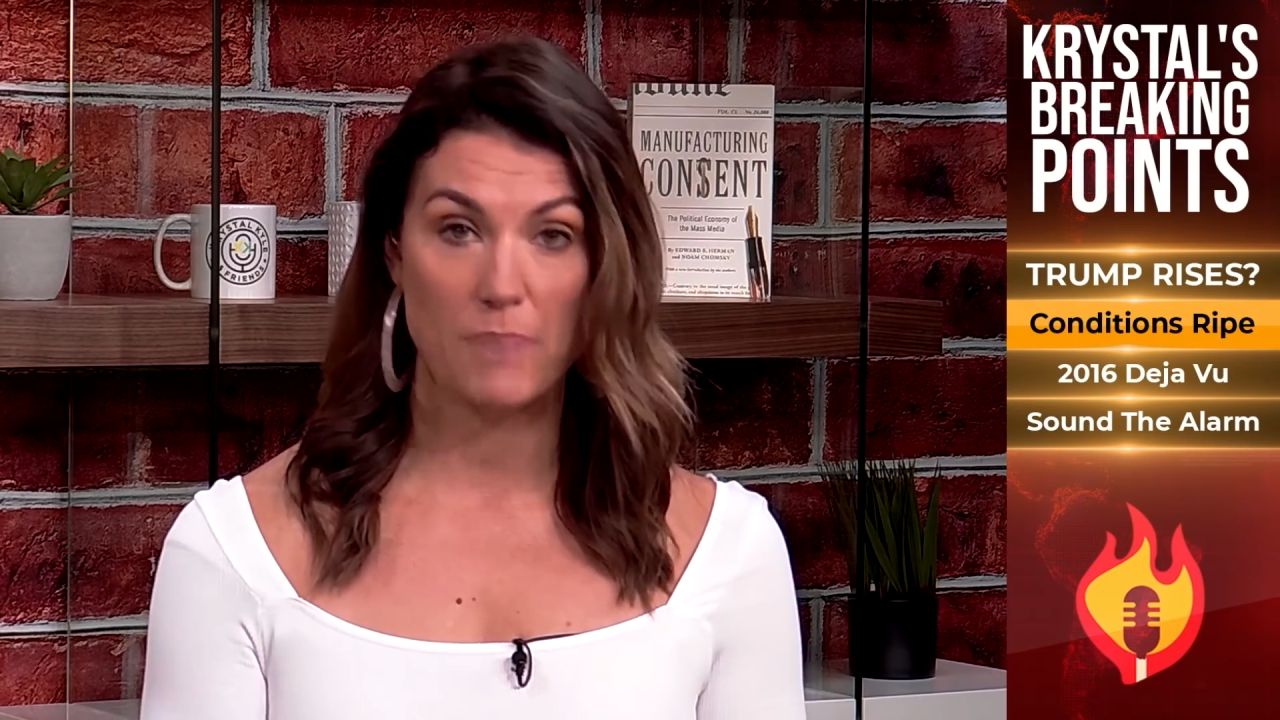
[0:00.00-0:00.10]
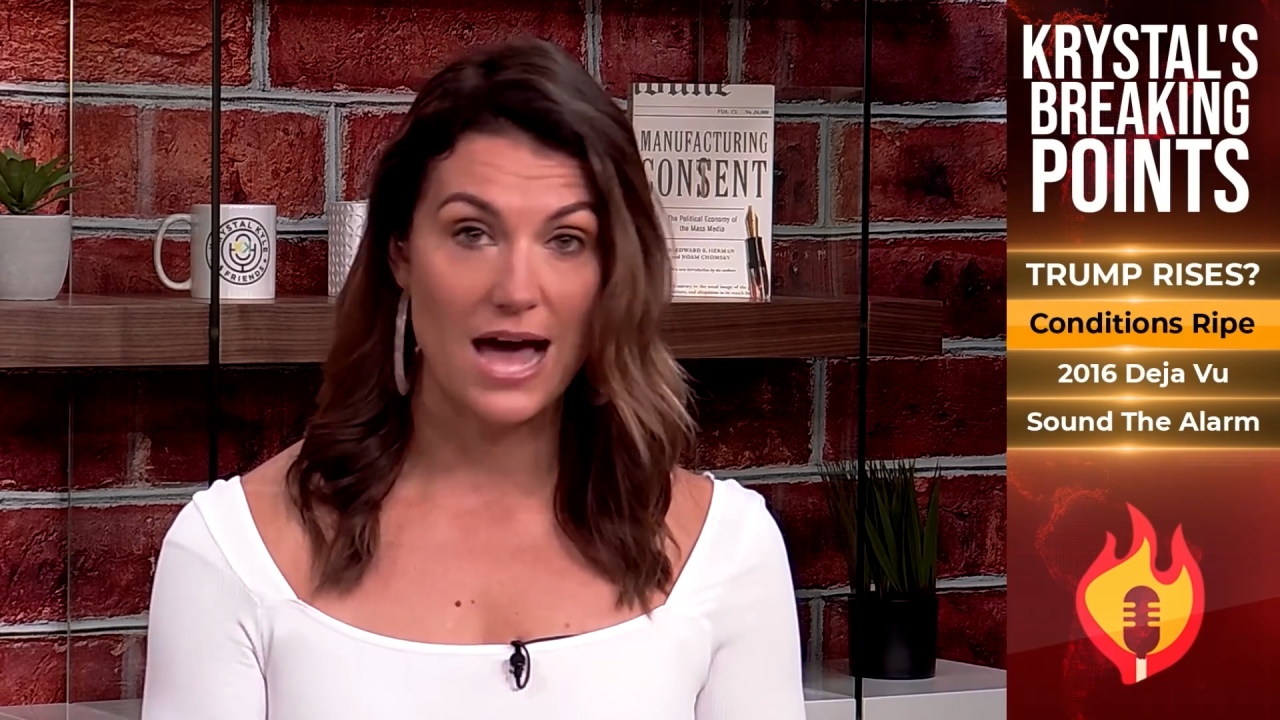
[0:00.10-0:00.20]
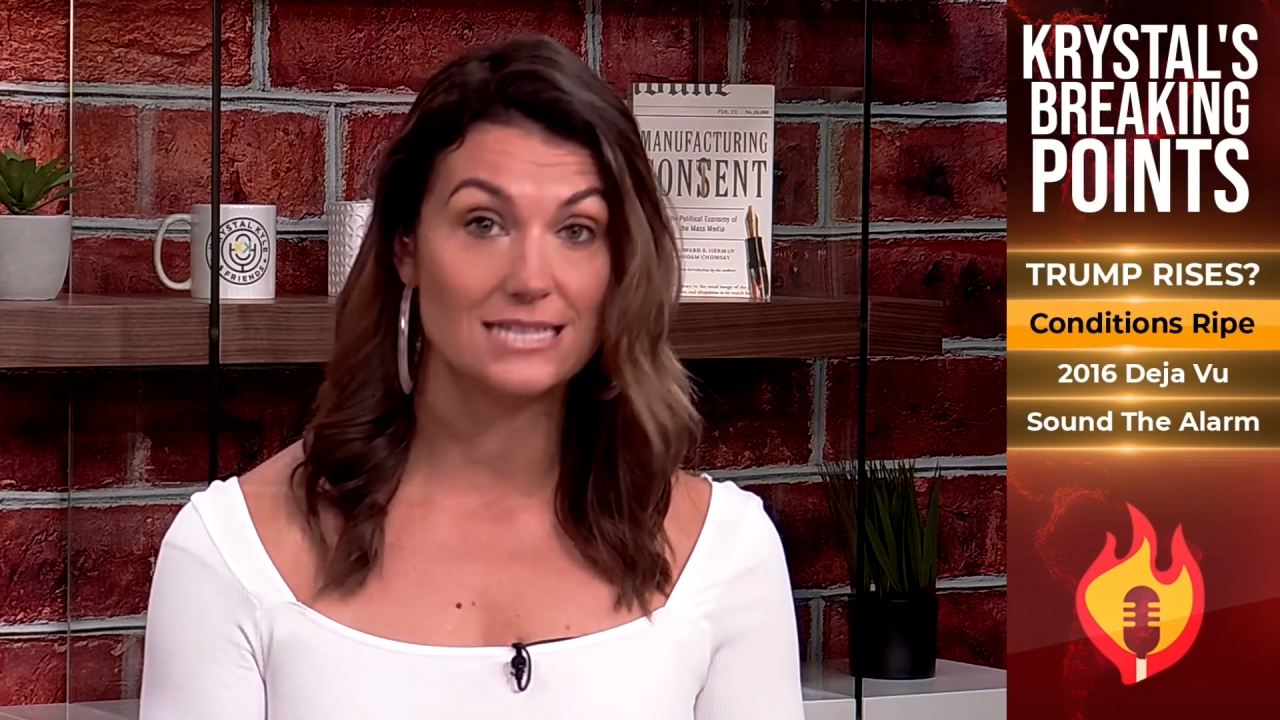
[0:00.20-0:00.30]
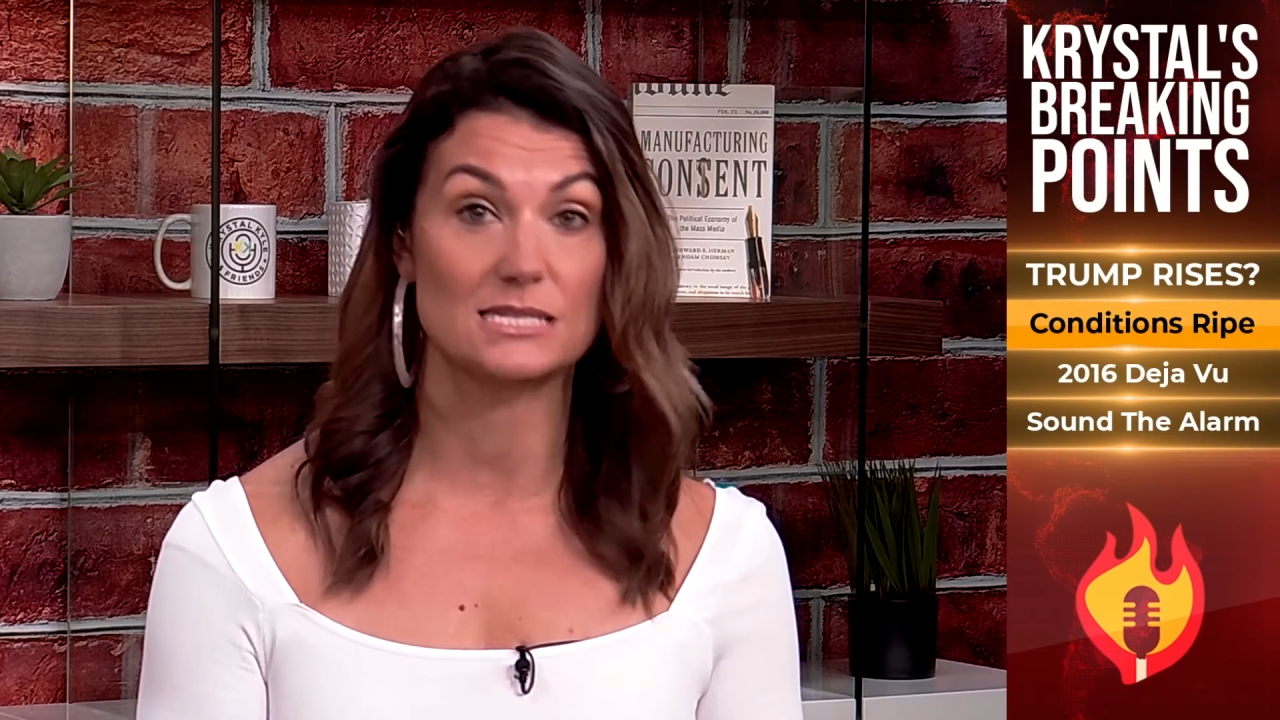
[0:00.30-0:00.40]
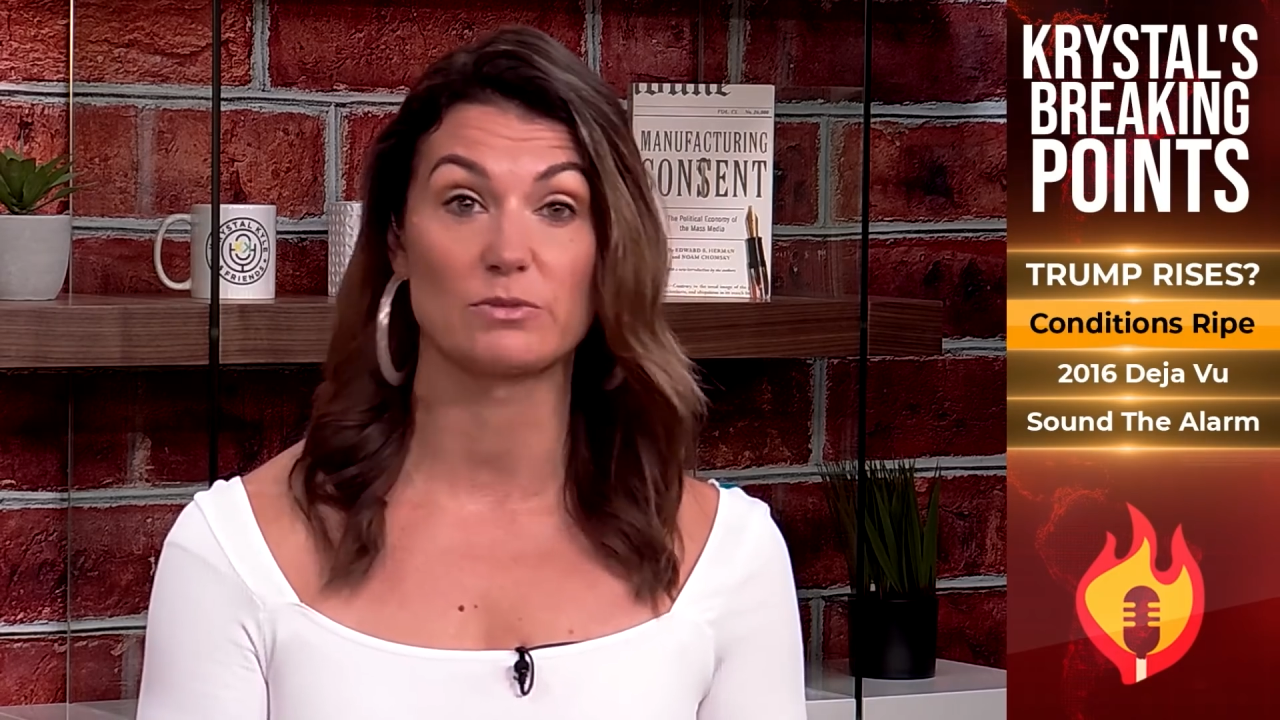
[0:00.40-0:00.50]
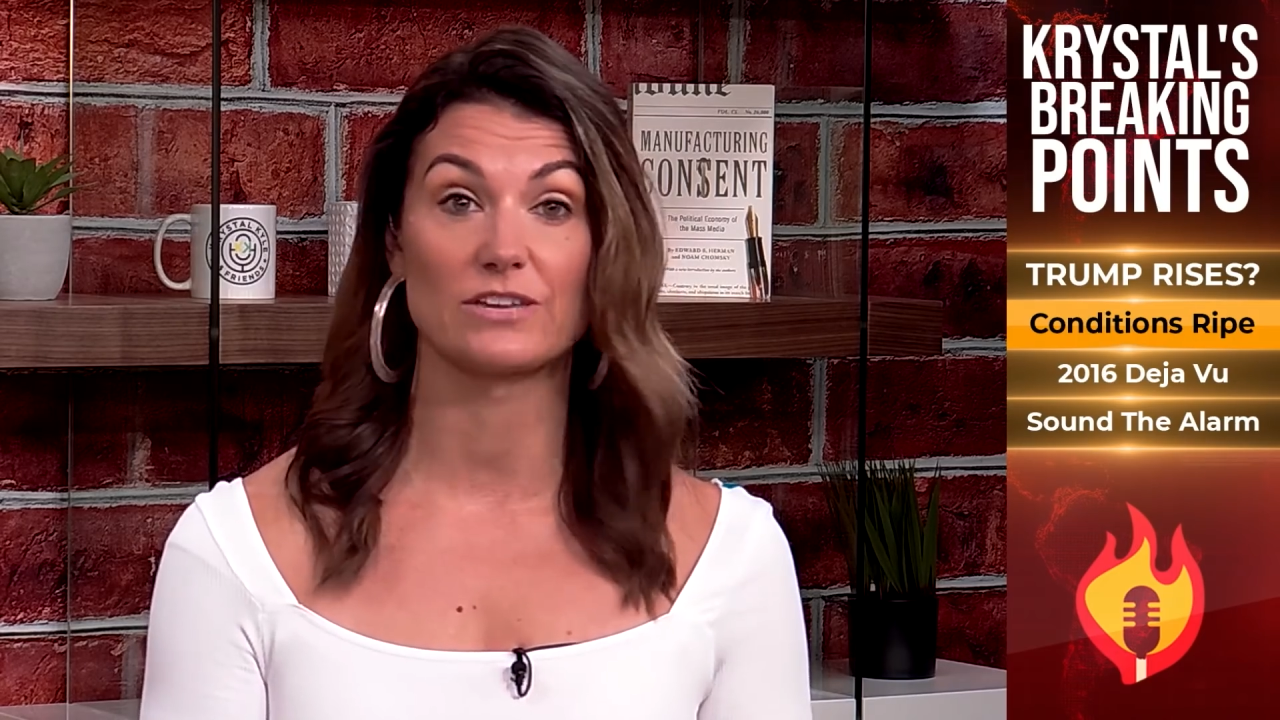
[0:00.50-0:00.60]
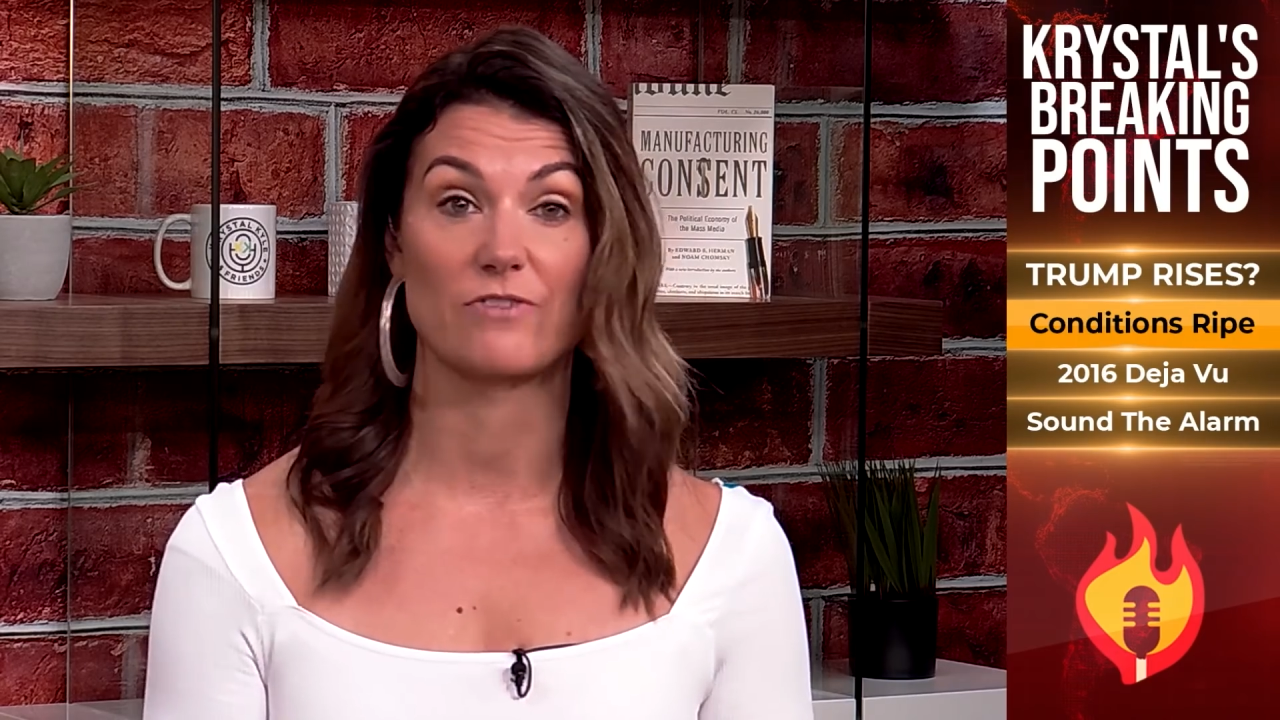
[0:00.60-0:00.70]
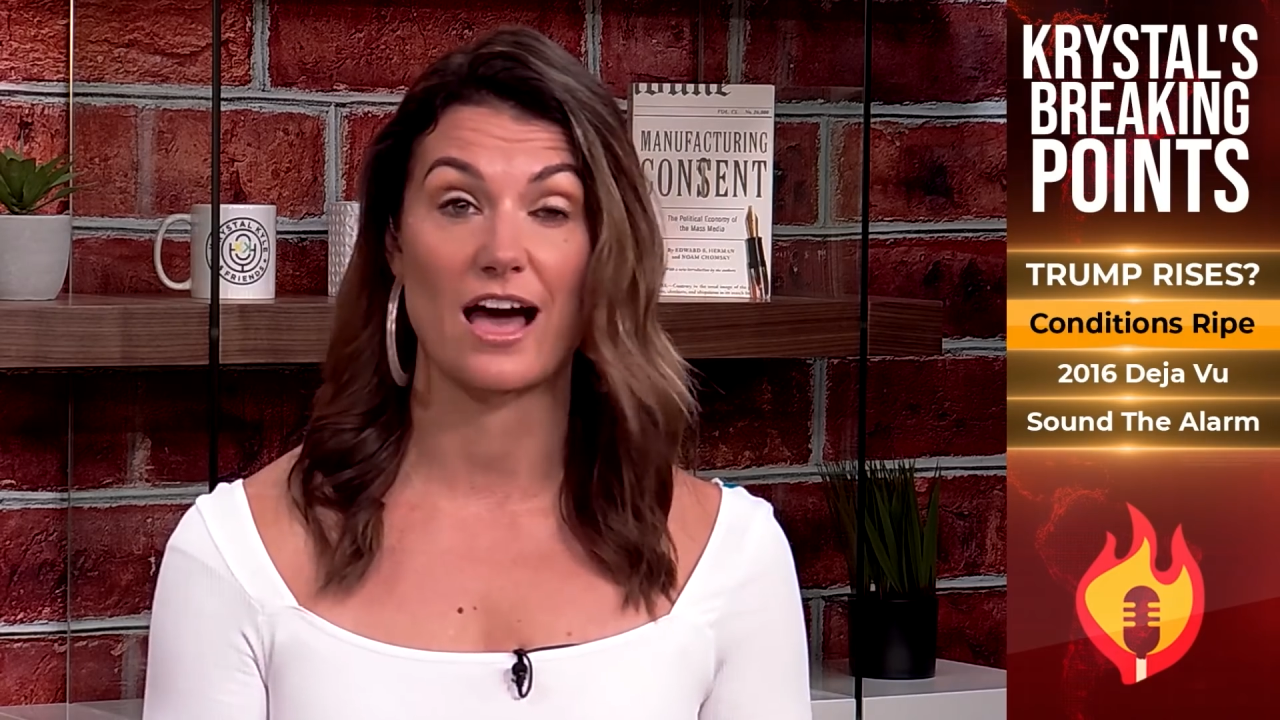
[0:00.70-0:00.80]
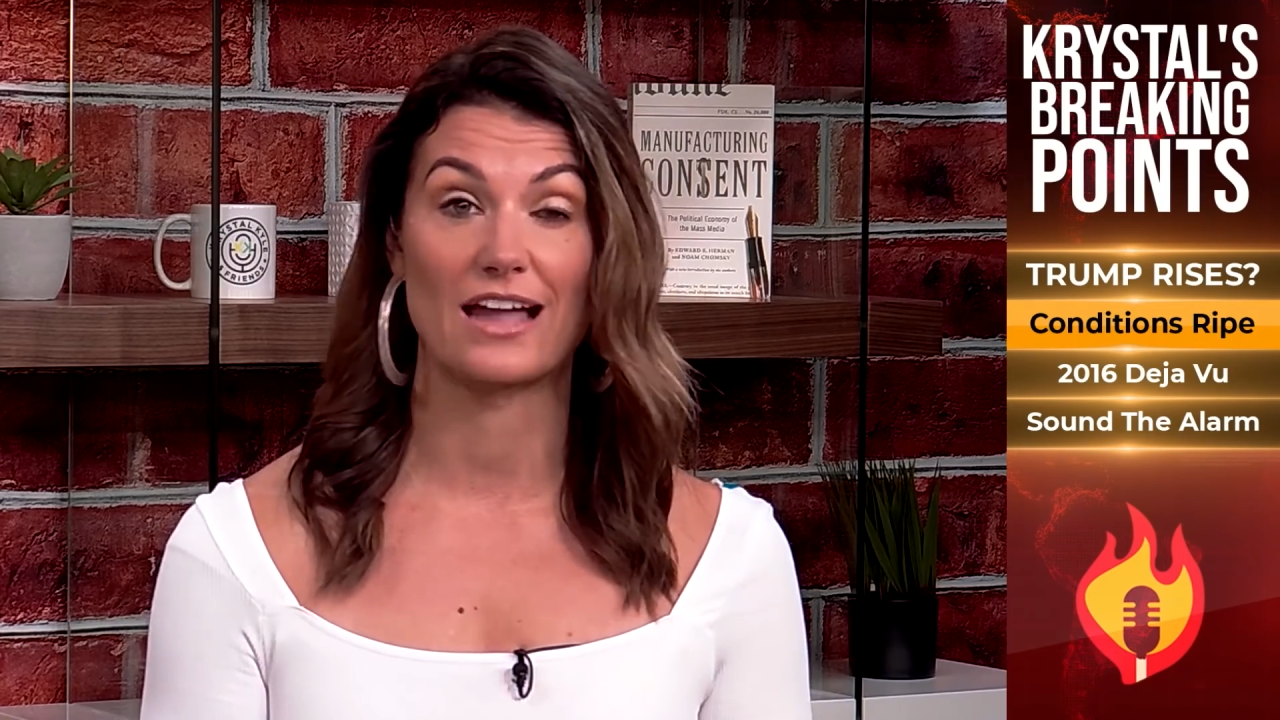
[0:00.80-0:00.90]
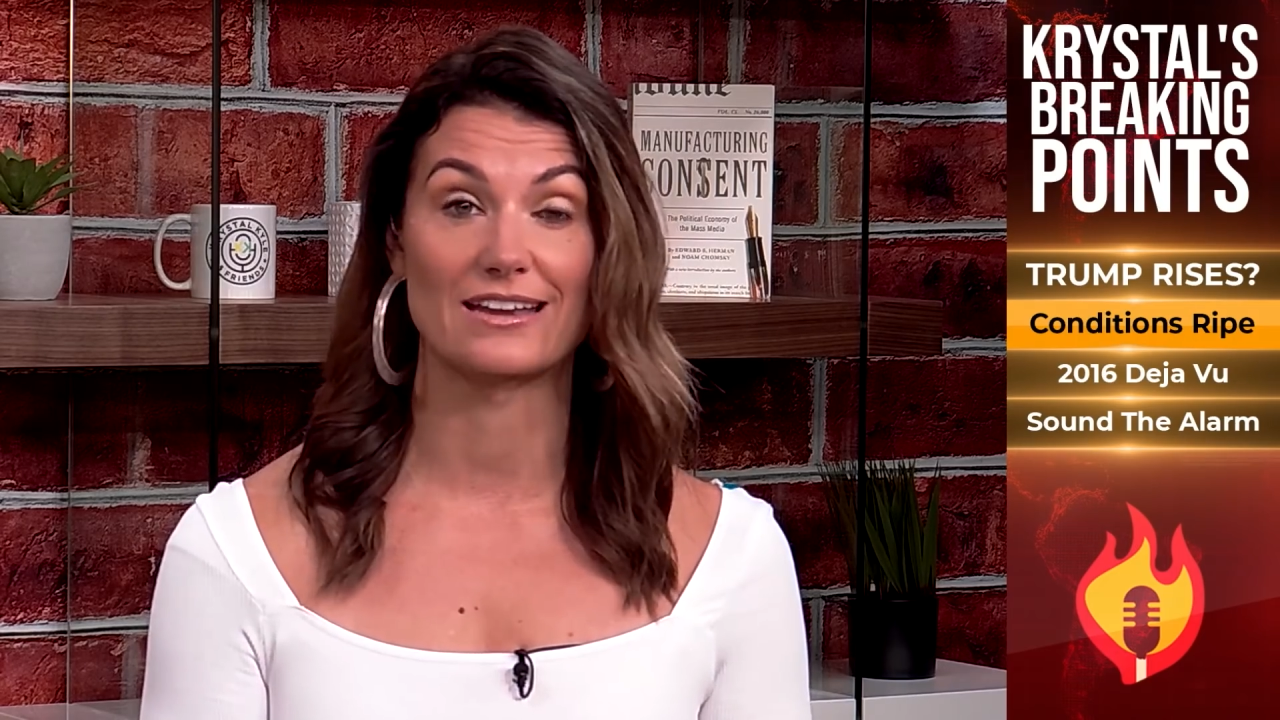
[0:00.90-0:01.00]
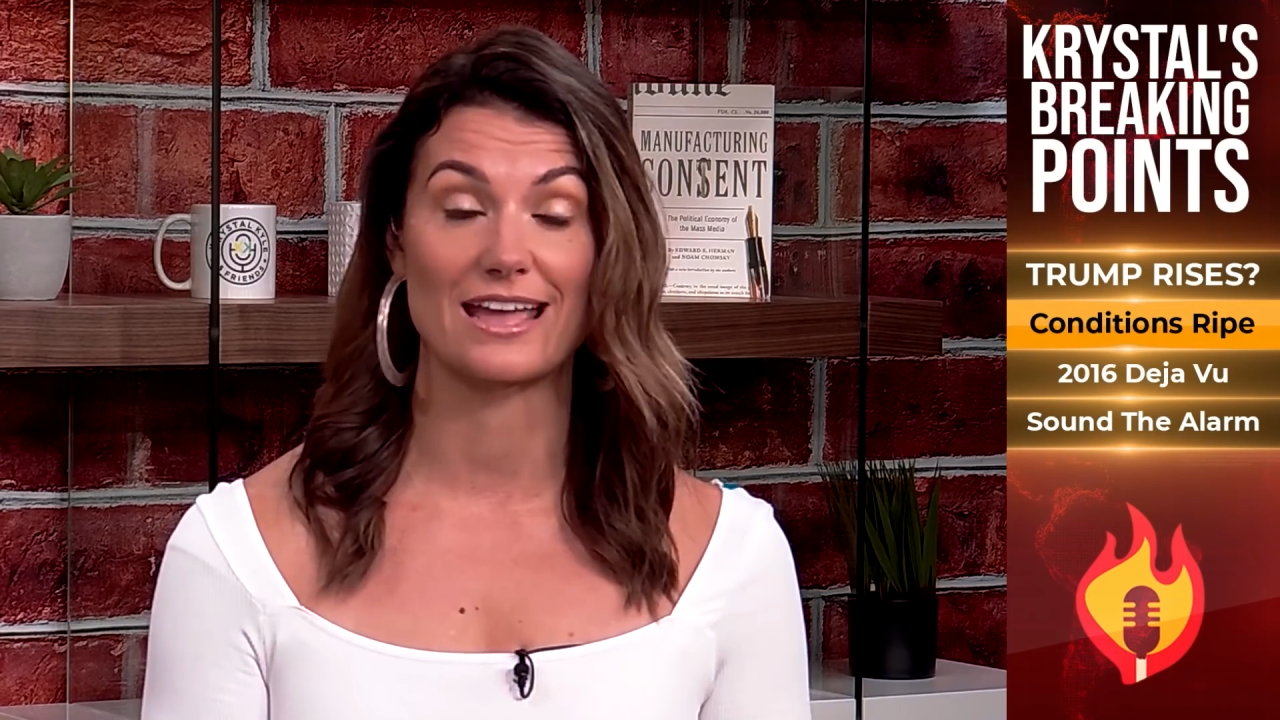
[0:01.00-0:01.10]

possibly find,